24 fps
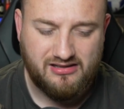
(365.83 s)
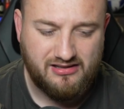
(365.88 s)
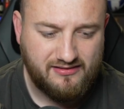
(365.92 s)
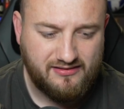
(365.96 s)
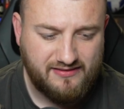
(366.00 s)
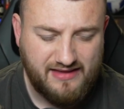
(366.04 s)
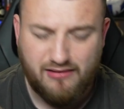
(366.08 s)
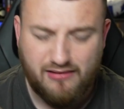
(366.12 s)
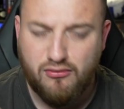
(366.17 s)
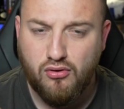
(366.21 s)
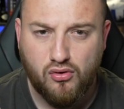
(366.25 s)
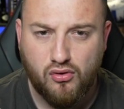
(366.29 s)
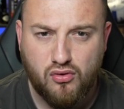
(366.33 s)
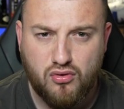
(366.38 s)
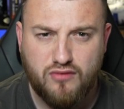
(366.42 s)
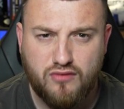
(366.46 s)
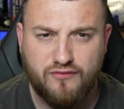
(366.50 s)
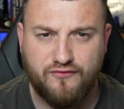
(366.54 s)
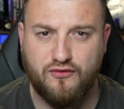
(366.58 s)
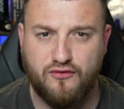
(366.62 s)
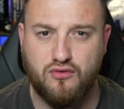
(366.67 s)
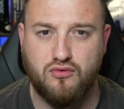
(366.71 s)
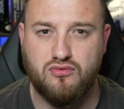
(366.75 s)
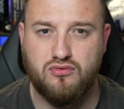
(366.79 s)
They're
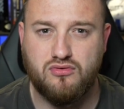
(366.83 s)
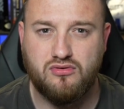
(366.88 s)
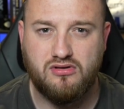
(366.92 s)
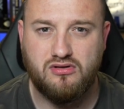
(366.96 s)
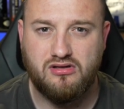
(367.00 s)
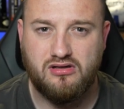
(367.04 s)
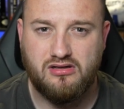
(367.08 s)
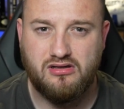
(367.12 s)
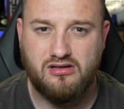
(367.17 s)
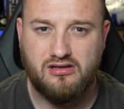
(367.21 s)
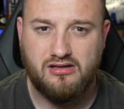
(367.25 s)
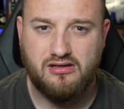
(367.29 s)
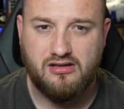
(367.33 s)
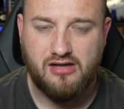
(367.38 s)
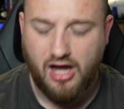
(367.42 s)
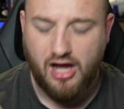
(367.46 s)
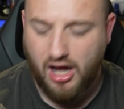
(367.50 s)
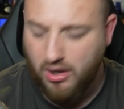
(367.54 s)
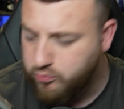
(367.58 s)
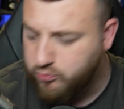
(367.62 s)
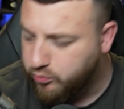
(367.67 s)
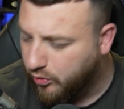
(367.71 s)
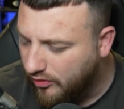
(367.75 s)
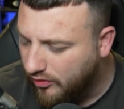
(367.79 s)
awful. I
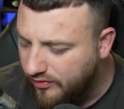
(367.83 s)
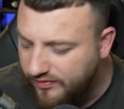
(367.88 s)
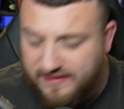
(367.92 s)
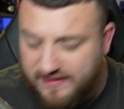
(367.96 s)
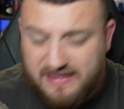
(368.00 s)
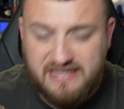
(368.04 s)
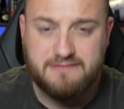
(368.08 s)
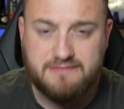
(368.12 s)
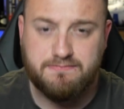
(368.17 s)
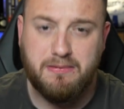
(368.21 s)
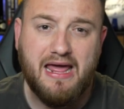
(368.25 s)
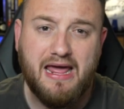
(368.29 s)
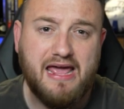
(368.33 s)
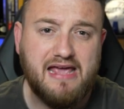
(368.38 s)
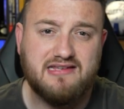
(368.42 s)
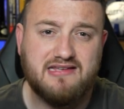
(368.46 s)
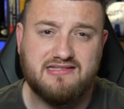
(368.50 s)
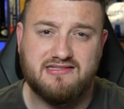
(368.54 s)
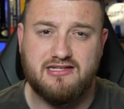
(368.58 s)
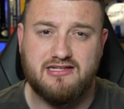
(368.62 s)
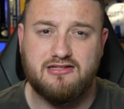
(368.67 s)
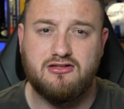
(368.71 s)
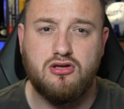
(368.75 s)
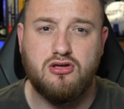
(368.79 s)
want these players
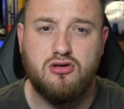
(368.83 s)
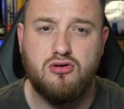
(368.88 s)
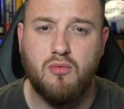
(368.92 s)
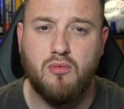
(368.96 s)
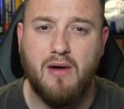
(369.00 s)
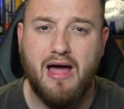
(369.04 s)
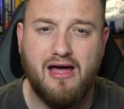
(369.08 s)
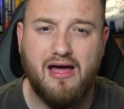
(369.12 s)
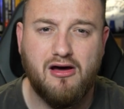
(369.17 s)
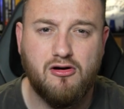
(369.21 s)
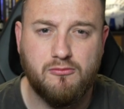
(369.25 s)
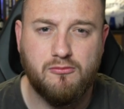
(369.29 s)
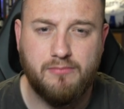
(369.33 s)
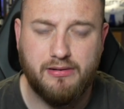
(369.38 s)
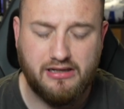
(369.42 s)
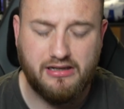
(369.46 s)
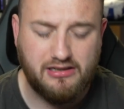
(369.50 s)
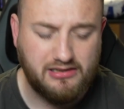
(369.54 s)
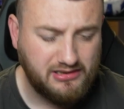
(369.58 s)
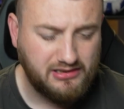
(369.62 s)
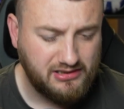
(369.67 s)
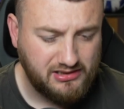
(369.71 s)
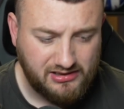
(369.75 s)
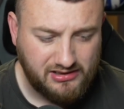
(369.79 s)
to do well, but
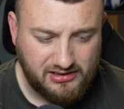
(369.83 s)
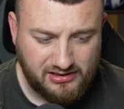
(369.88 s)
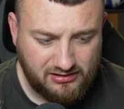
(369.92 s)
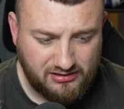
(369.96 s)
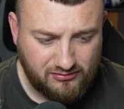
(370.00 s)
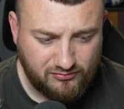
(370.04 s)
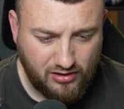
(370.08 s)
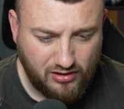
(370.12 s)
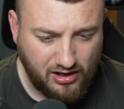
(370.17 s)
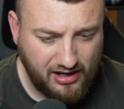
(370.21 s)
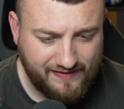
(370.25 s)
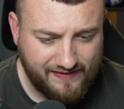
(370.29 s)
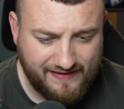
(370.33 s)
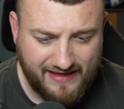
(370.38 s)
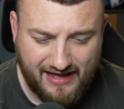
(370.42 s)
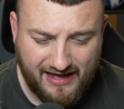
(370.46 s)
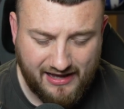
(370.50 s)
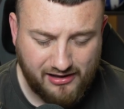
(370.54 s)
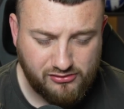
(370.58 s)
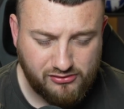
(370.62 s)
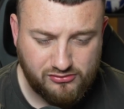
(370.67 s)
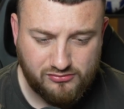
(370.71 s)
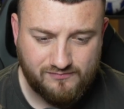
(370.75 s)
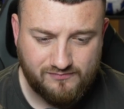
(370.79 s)
right
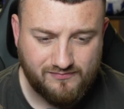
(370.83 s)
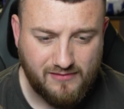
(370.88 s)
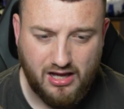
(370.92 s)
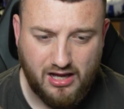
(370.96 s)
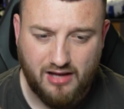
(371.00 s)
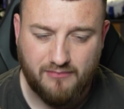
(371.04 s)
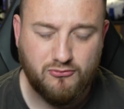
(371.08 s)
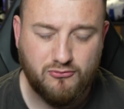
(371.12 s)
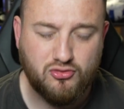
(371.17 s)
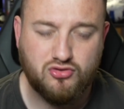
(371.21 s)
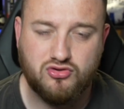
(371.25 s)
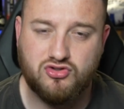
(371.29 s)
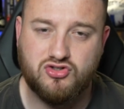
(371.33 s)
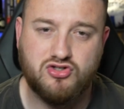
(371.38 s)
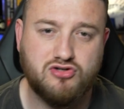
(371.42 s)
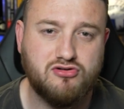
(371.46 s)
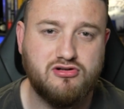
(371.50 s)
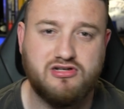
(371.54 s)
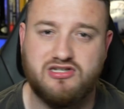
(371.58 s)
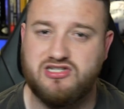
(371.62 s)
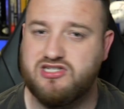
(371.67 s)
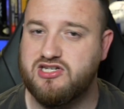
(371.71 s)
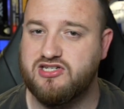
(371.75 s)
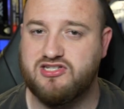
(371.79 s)
now, I'm not sure
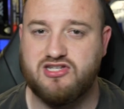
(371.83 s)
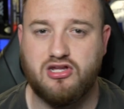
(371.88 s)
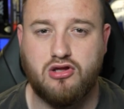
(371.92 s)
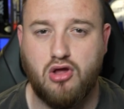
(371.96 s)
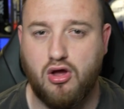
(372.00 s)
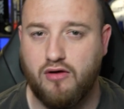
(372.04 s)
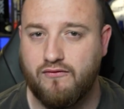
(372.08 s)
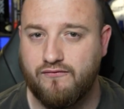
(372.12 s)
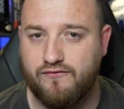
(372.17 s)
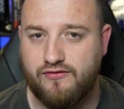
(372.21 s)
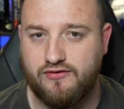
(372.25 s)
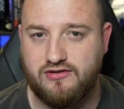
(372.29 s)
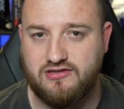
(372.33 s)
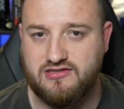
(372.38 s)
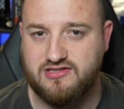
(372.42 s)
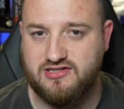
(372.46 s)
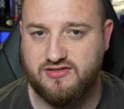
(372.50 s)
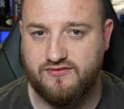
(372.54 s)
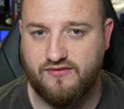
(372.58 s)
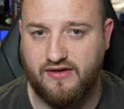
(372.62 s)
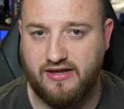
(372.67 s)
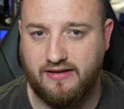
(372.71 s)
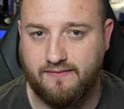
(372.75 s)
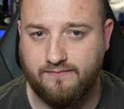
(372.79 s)
it's just a confidence
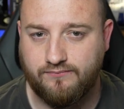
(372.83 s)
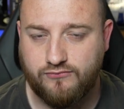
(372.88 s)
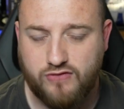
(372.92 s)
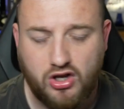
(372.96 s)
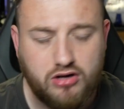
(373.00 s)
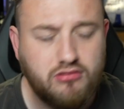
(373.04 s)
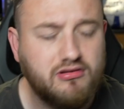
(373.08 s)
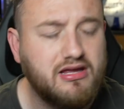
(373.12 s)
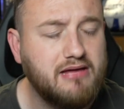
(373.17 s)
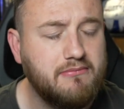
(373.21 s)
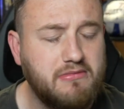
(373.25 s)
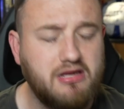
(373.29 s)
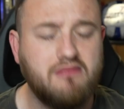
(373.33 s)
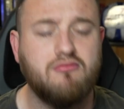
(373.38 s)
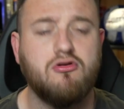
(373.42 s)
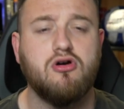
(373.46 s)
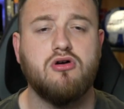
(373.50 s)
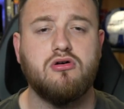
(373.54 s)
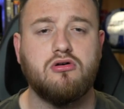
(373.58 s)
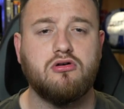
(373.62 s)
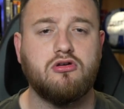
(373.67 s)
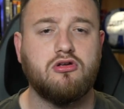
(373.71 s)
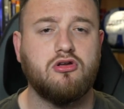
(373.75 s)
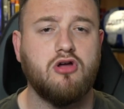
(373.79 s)
thing. Don't get me
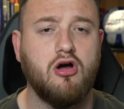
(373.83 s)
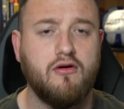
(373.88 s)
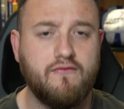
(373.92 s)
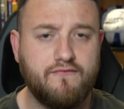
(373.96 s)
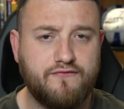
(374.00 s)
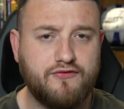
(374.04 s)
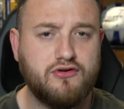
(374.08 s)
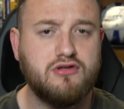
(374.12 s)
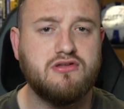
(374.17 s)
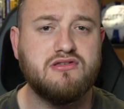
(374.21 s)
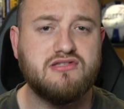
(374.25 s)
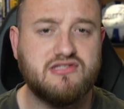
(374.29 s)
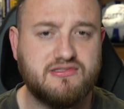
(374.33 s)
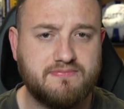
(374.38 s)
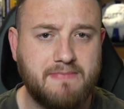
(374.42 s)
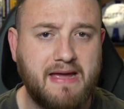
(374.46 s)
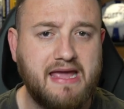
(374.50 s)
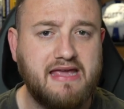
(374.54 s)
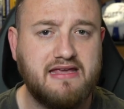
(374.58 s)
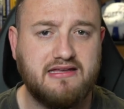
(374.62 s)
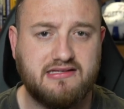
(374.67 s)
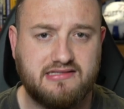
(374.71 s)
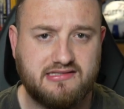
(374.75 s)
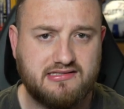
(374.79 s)
wrong. Confidence
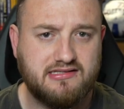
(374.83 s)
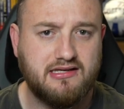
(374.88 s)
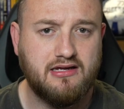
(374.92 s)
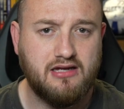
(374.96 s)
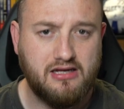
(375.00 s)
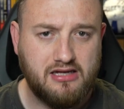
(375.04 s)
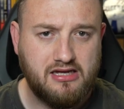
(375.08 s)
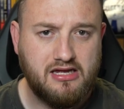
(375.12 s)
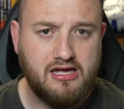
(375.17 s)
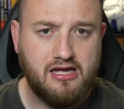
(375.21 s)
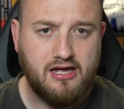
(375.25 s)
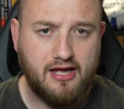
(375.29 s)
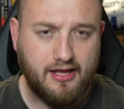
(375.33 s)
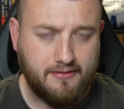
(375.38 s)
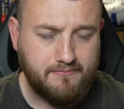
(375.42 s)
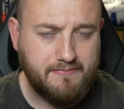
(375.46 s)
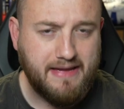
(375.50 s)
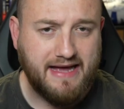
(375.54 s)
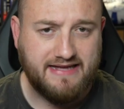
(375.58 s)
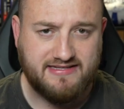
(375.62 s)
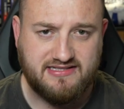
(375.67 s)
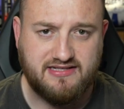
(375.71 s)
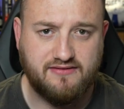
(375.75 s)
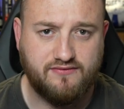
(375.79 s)
makes a
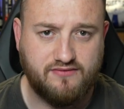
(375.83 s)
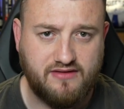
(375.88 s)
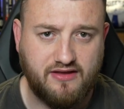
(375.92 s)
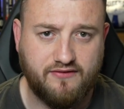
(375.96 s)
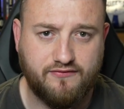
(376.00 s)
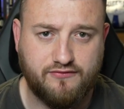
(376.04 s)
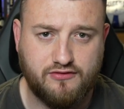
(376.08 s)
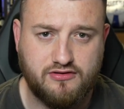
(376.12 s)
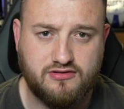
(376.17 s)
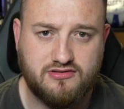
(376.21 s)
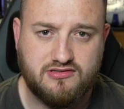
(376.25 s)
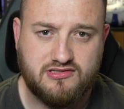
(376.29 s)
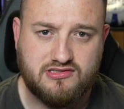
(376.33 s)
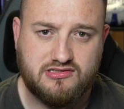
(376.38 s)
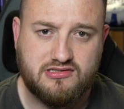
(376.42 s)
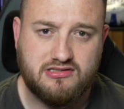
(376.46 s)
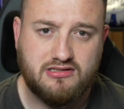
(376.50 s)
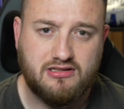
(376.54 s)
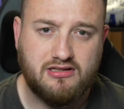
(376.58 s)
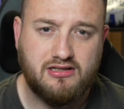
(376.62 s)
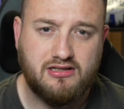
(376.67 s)
massive difference.